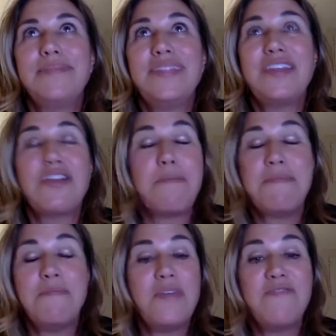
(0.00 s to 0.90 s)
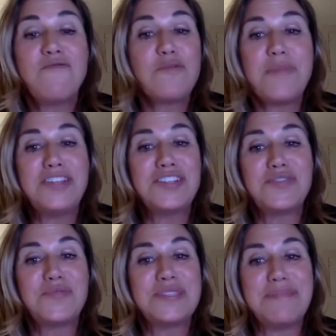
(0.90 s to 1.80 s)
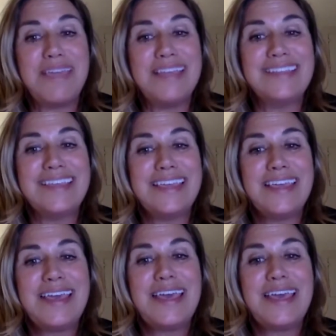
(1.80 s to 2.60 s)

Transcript: their information was amazing.